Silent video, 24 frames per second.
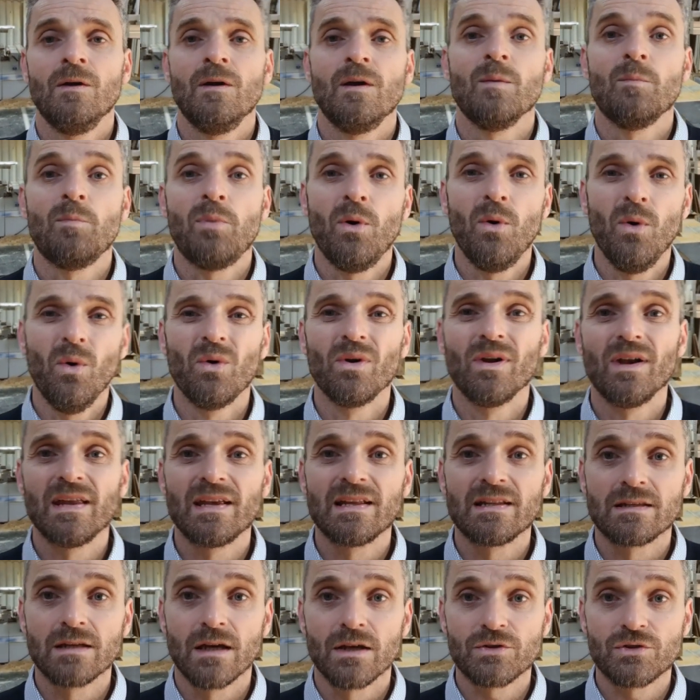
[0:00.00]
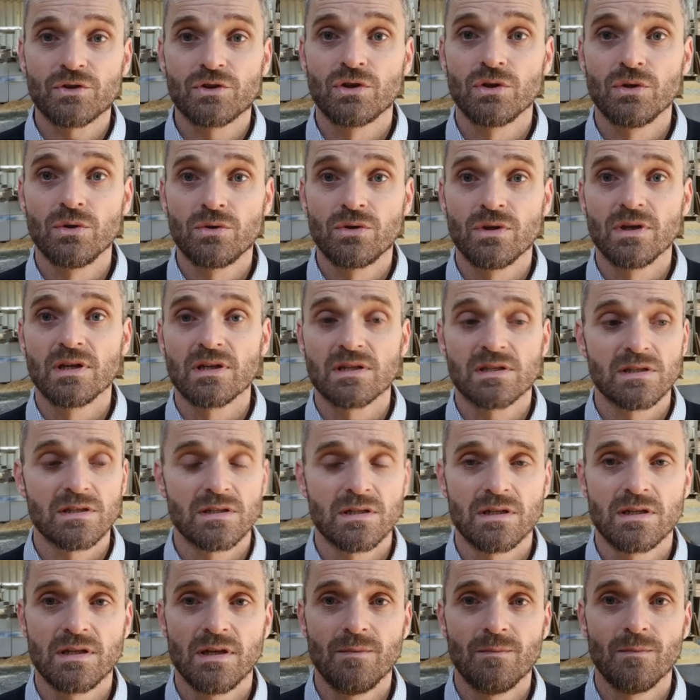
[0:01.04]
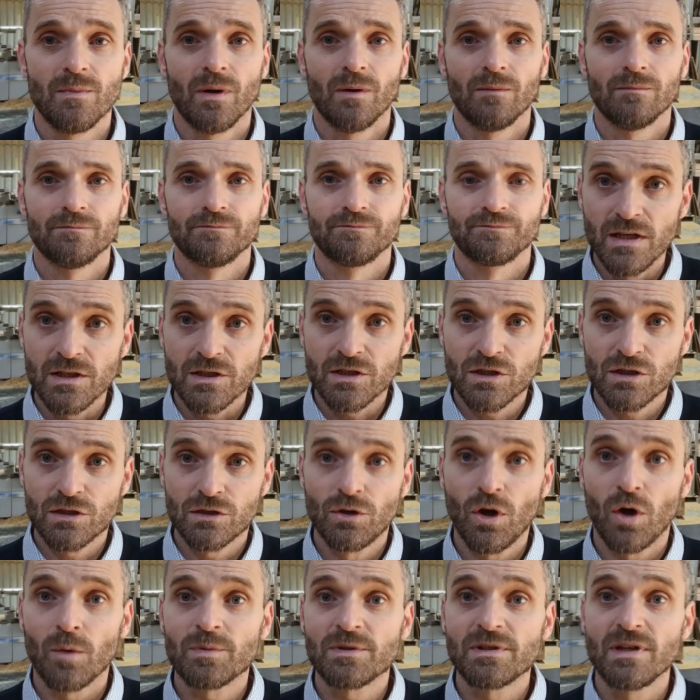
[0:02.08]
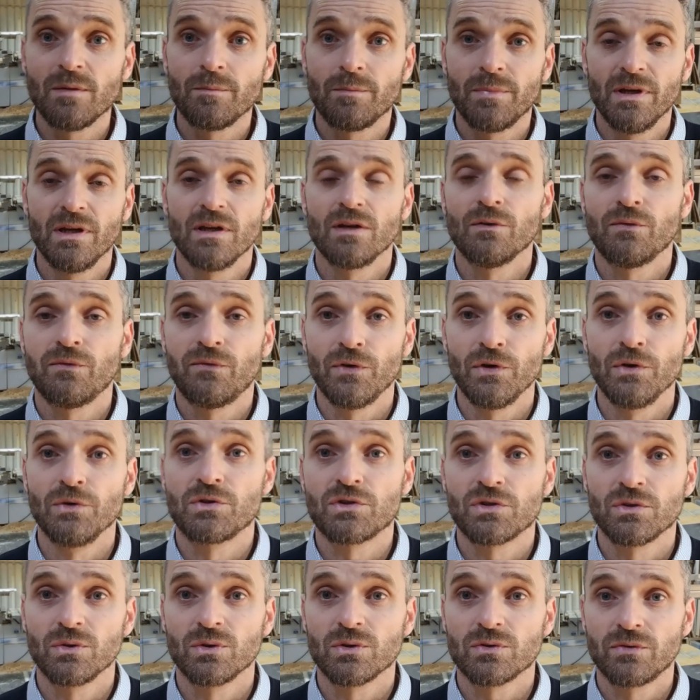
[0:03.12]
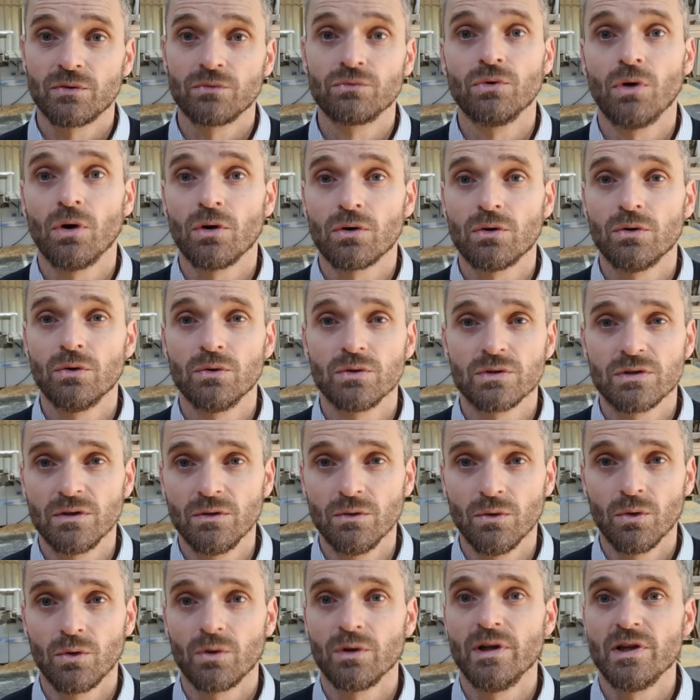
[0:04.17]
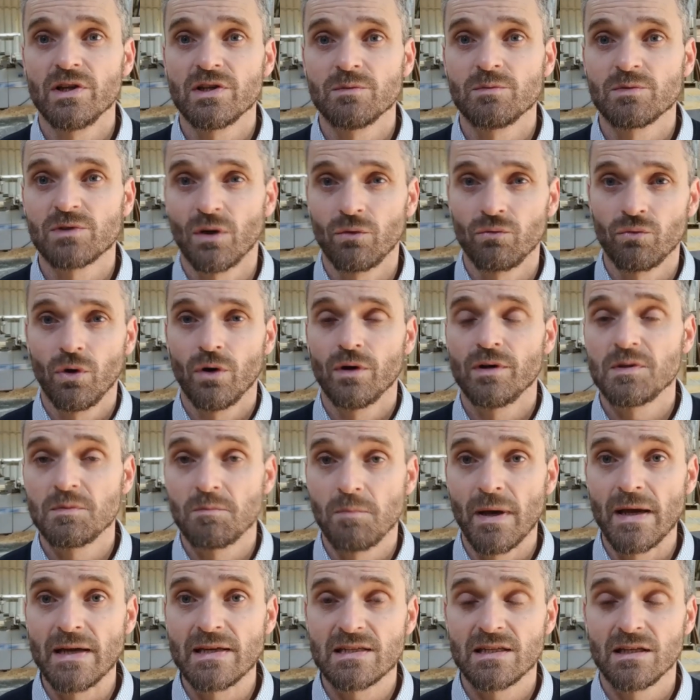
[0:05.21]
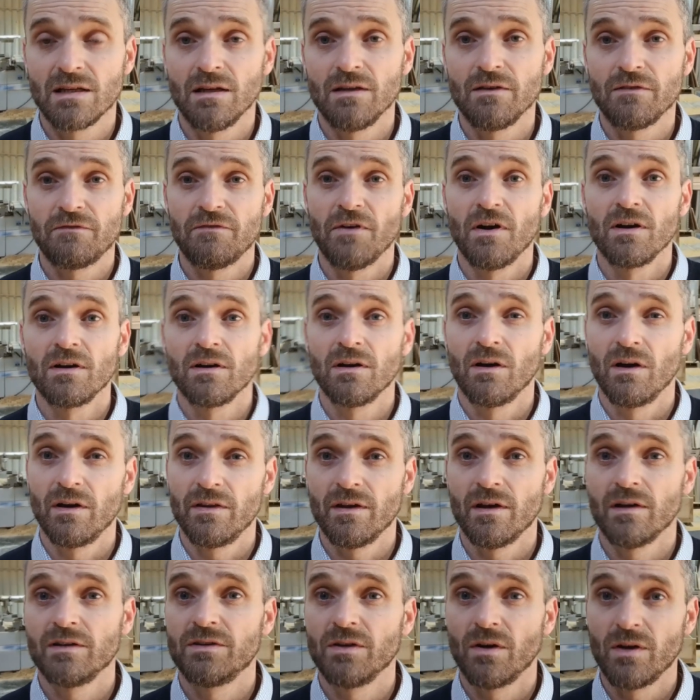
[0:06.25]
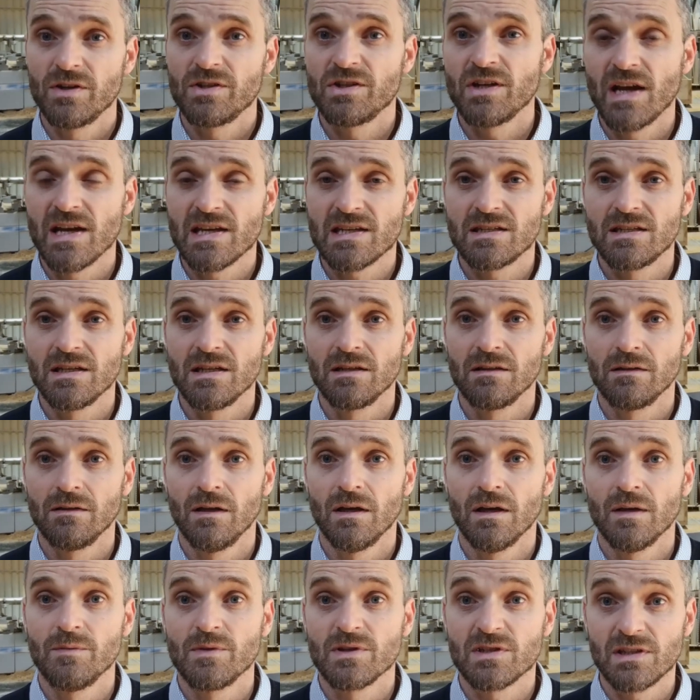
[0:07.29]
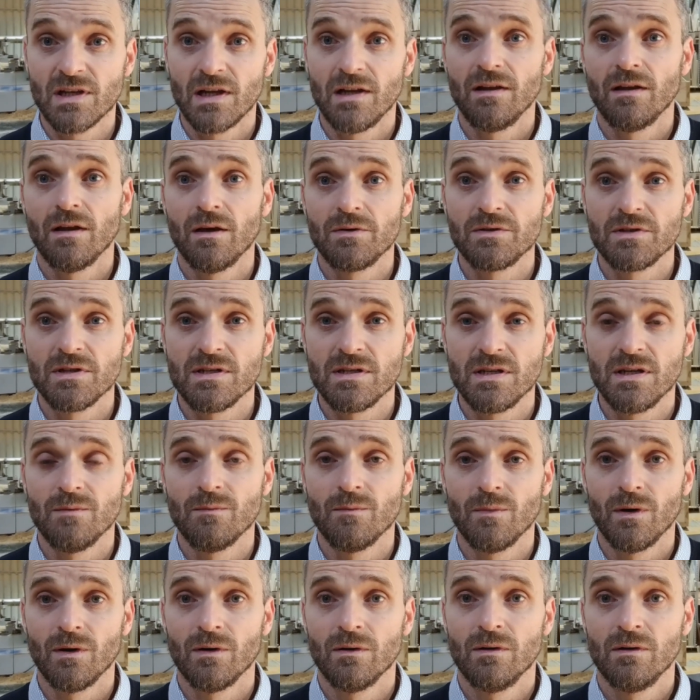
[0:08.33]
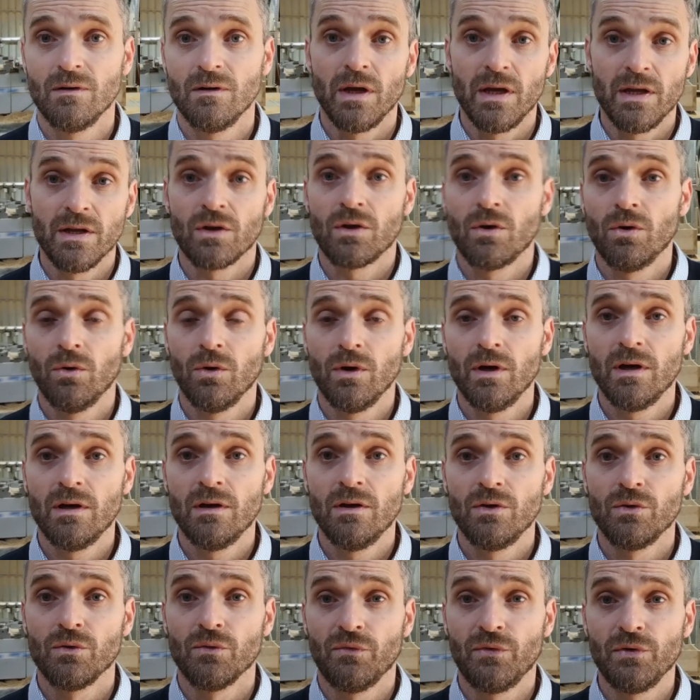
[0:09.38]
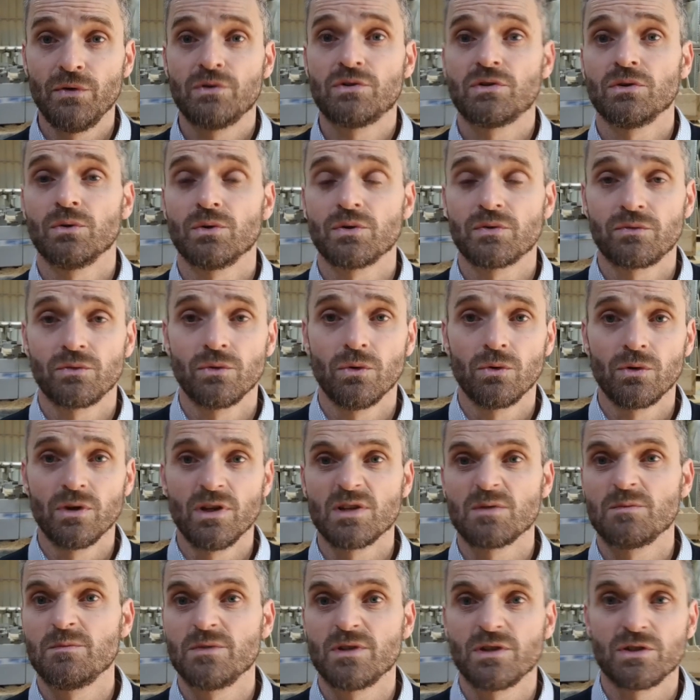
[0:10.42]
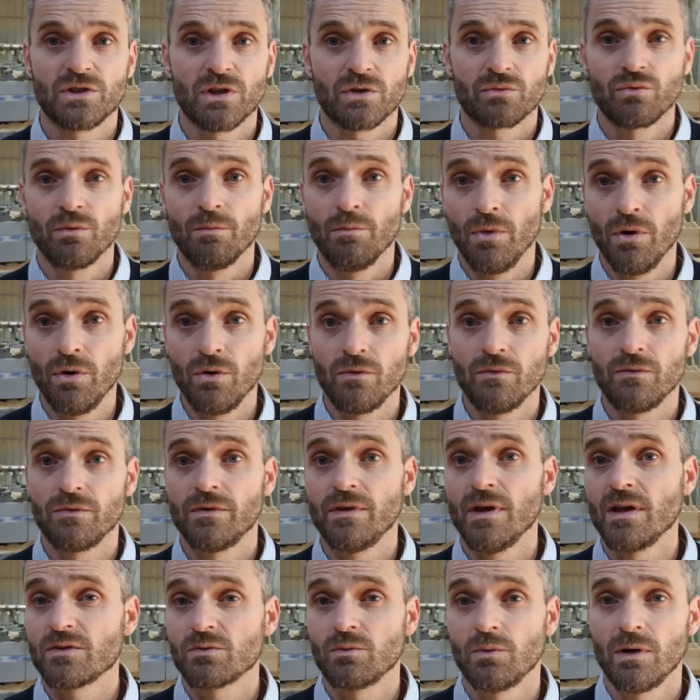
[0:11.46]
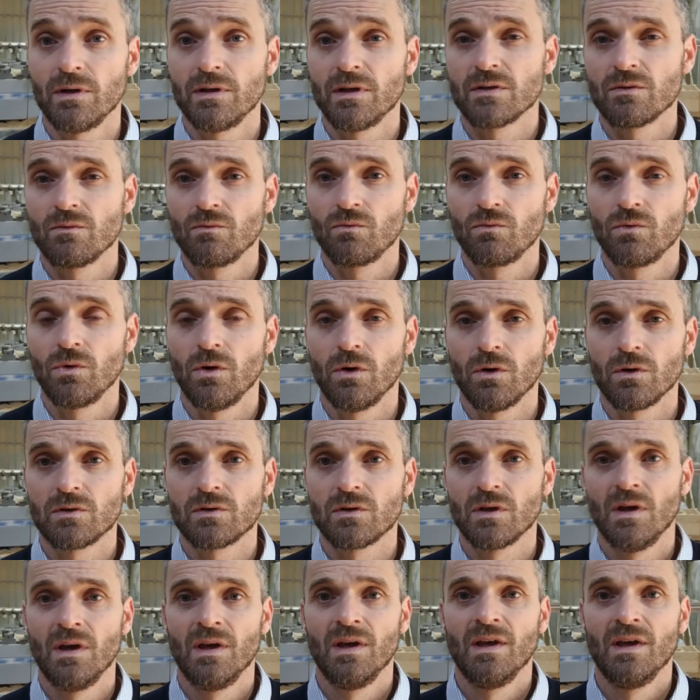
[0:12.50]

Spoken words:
Importantly, it does two things to the timber. It stops it being a food source for rot-causing organisms. So rot is basically fungi that are digesting the cellulose in timber. In Accoya, the food source for organisms is just removed. That's why it doesn't rot.